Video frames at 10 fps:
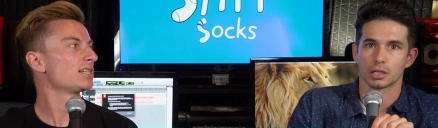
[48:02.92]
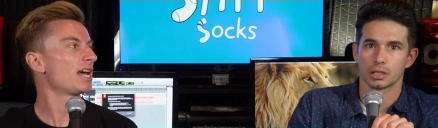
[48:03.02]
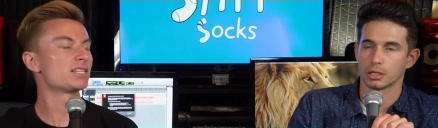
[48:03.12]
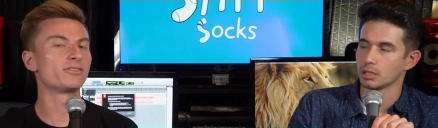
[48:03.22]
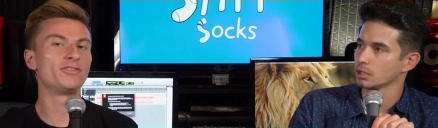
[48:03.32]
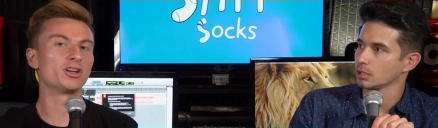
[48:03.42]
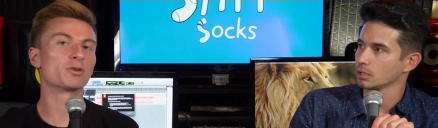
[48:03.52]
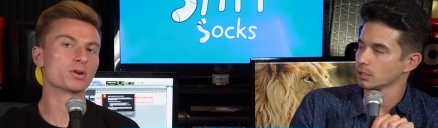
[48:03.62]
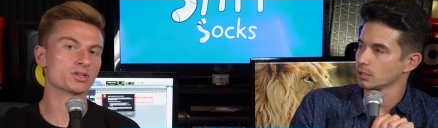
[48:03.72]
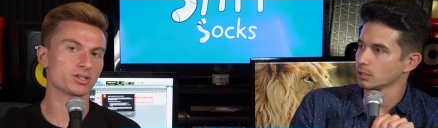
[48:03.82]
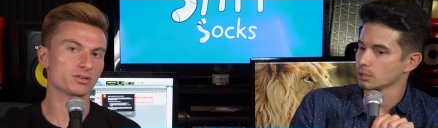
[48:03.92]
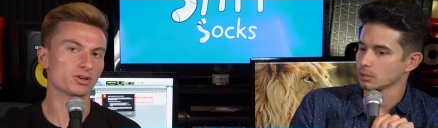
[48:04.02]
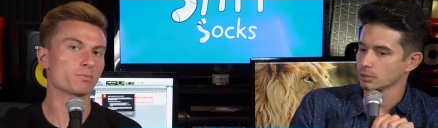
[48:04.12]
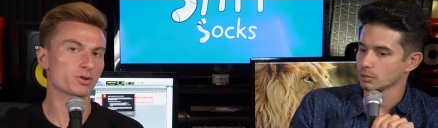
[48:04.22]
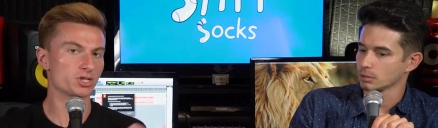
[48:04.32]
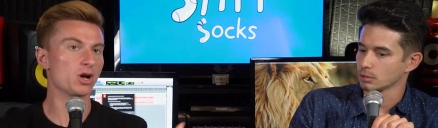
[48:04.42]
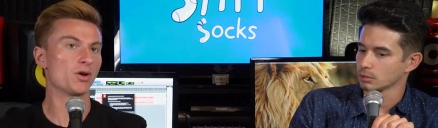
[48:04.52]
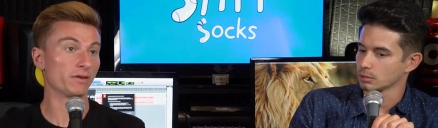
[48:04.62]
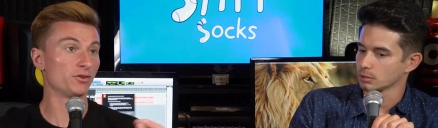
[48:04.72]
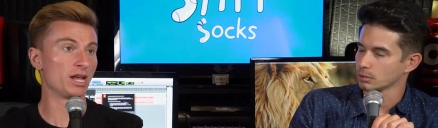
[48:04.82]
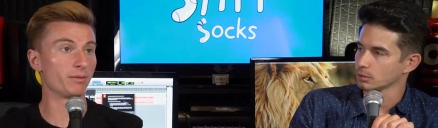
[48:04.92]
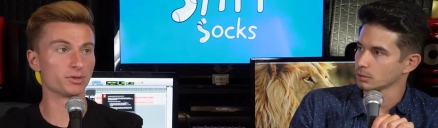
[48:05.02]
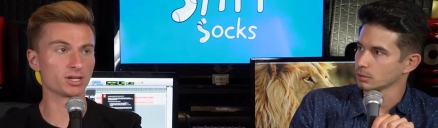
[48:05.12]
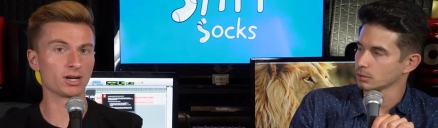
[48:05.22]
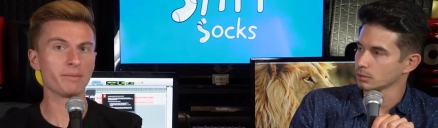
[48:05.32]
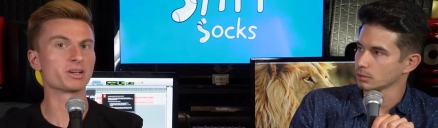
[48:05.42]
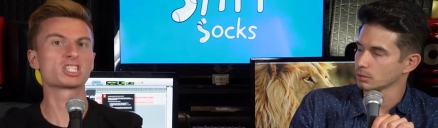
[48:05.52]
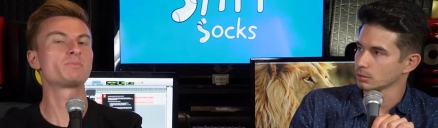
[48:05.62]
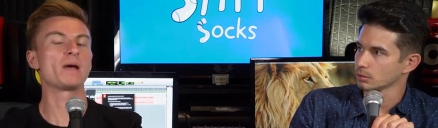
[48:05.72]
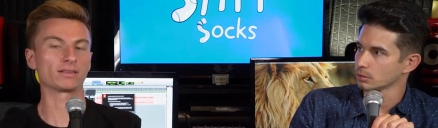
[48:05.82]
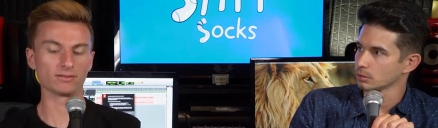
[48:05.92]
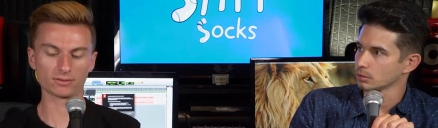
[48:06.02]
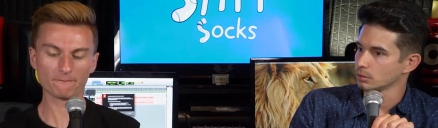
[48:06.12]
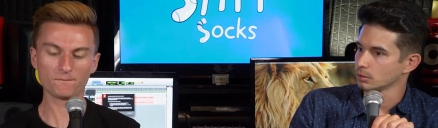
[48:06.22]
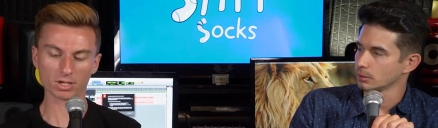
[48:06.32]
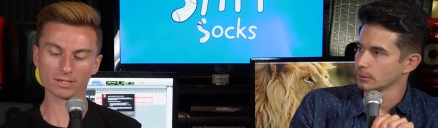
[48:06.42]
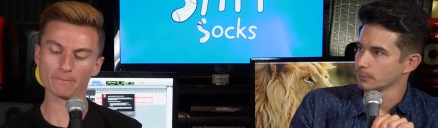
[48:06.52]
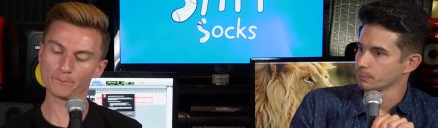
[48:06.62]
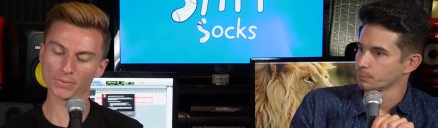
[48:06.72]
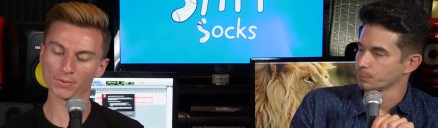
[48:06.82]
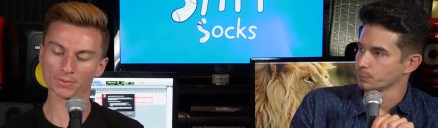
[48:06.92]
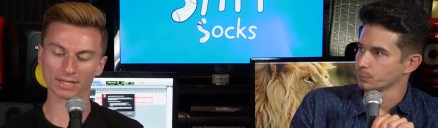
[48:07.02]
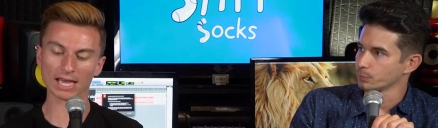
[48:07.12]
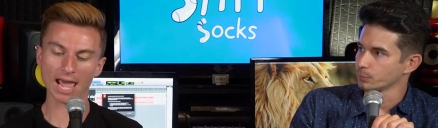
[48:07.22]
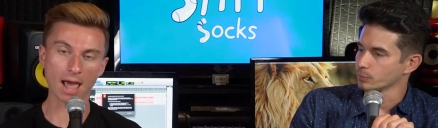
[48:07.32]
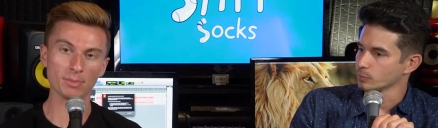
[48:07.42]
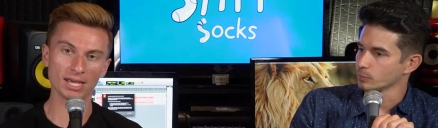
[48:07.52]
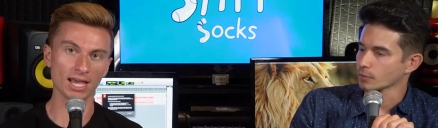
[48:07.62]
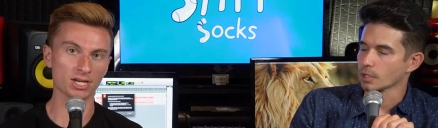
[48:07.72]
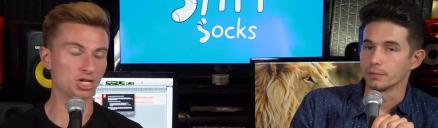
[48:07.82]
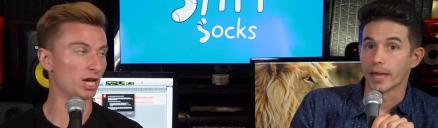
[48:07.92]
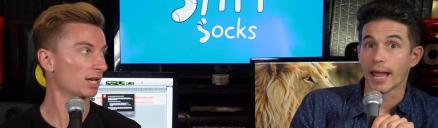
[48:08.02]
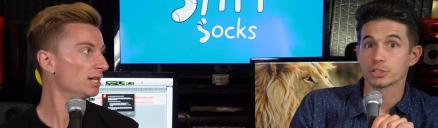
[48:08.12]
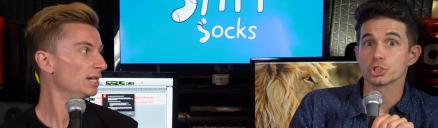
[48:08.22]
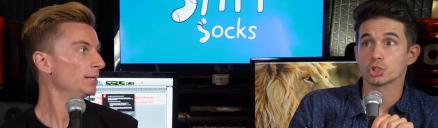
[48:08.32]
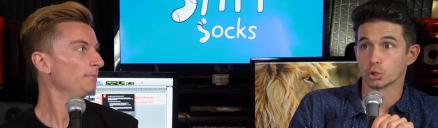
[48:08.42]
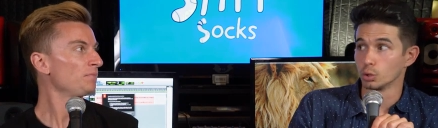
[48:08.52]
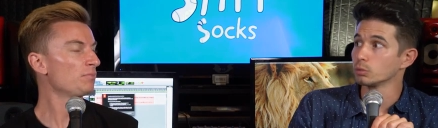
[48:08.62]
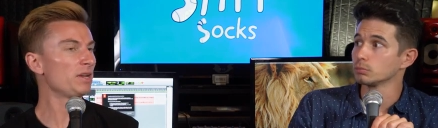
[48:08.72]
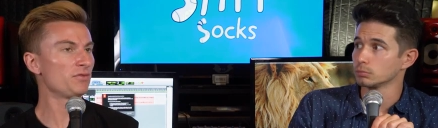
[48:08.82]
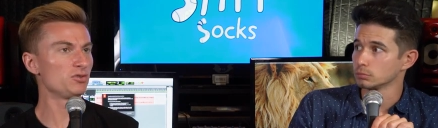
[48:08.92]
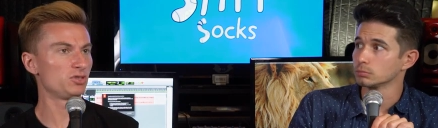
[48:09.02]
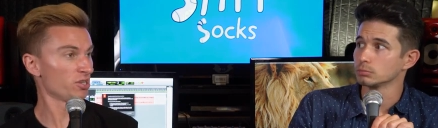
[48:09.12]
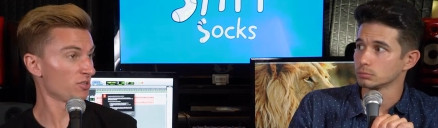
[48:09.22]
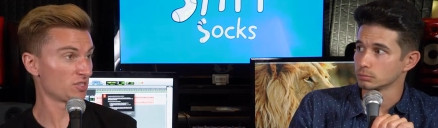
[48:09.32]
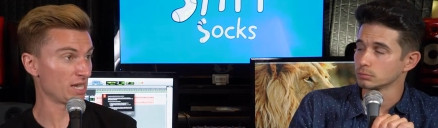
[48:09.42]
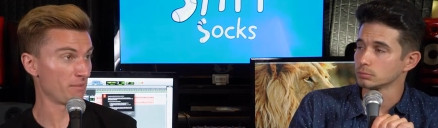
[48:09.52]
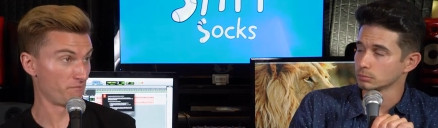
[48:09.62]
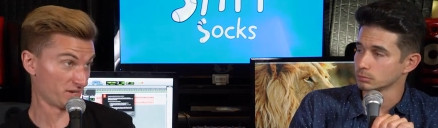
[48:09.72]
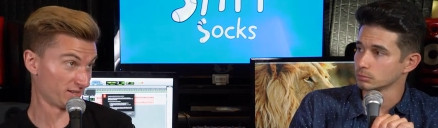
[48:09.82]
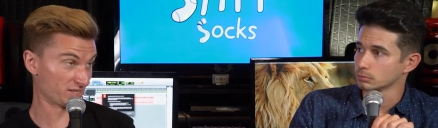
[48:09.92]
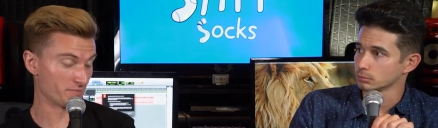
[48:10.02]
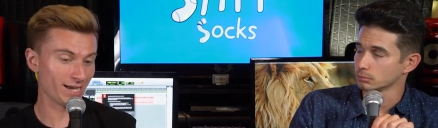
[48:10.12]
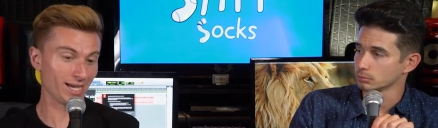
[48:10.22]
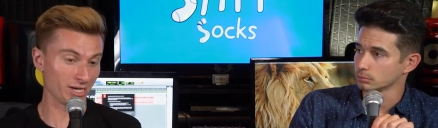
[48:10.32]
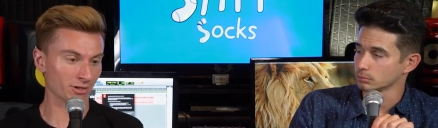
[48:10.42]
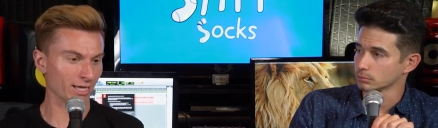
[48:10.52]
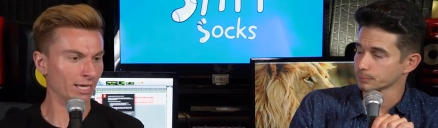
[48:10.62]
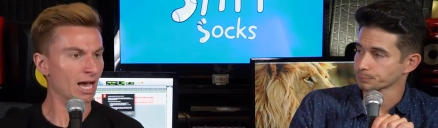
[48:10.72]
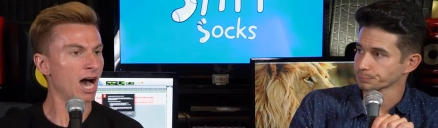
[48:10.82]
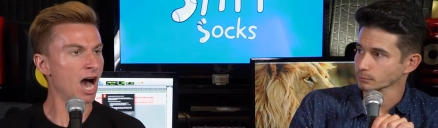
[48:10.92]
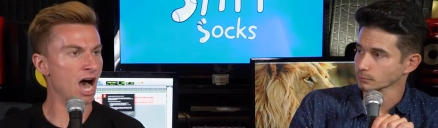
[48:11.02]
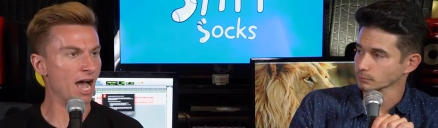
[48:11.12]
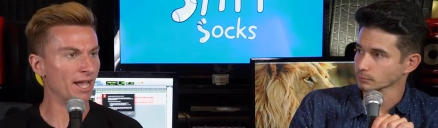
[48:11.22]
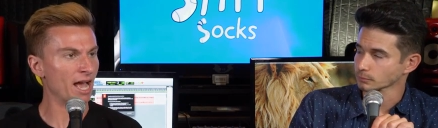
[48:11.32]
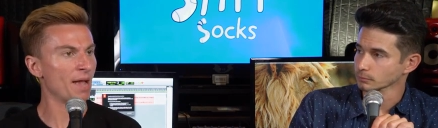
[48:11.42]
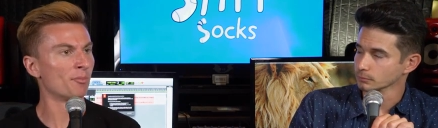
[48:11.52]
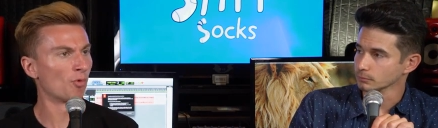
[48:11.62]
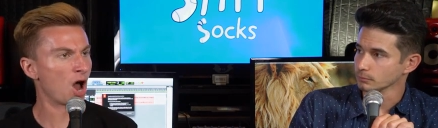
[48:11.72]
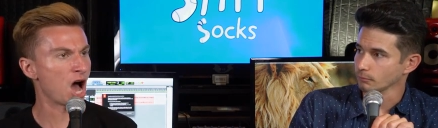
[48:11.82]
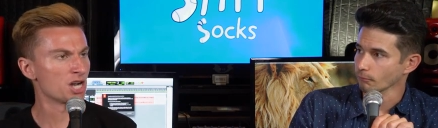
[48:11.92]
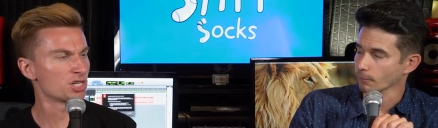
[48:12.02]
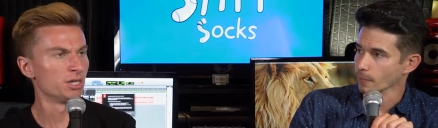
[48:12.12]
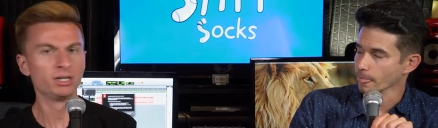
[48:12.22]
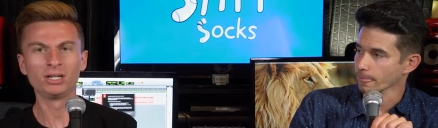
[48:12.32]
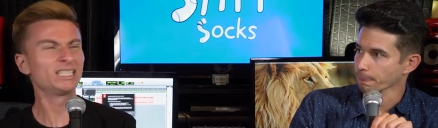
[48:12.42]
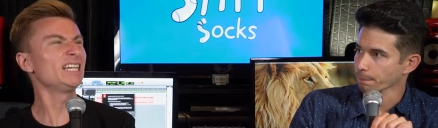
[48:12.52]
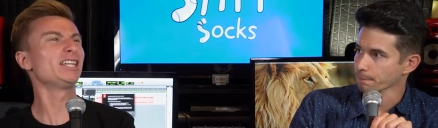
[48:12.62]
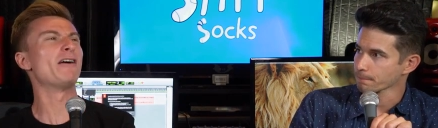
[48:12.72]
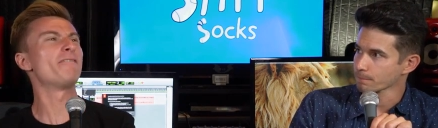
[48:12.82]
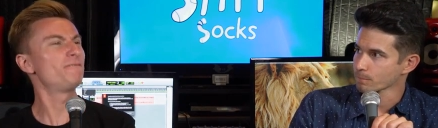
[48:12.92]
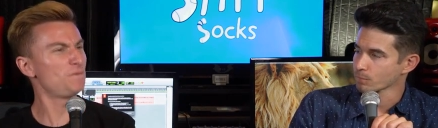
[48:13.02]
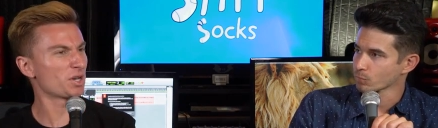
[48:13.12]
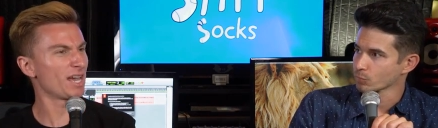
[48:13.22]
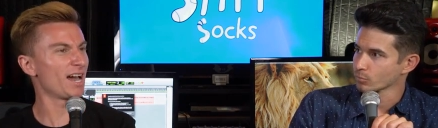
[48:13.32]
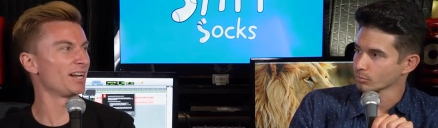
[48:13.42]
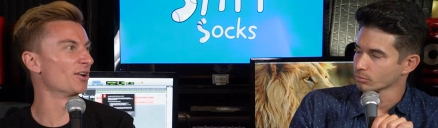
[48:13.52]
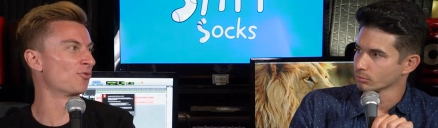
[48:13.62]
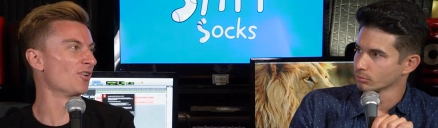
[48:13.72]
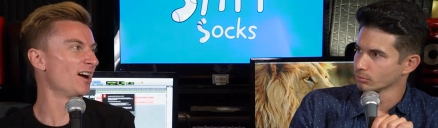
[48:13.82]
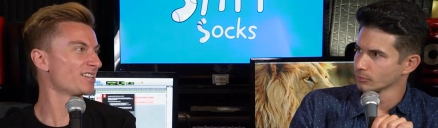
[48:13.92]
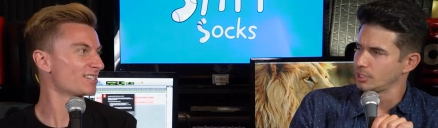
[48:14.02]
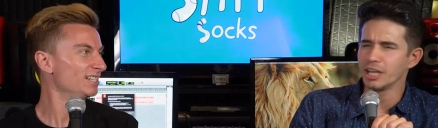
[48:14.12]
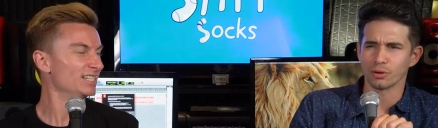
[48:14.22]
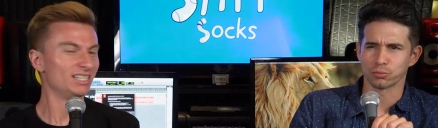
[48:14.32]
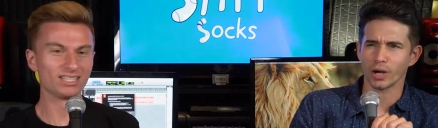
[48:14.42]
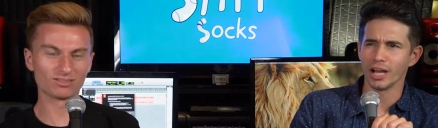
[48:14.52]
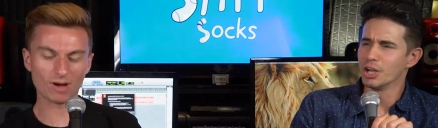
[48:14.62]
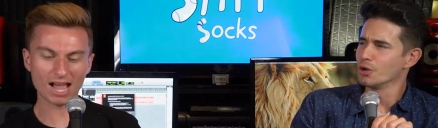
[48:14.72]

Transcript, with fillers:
Speaker 1: has to fit your persona. If you're Dan Bilzerian, I'm expecting some fucking boom, like a Hemi handshake. That's true. But if you're the same build as me and you're like, hi, I'm Raj. Get the fuck out of here, Raj. Yeah, Raj. Why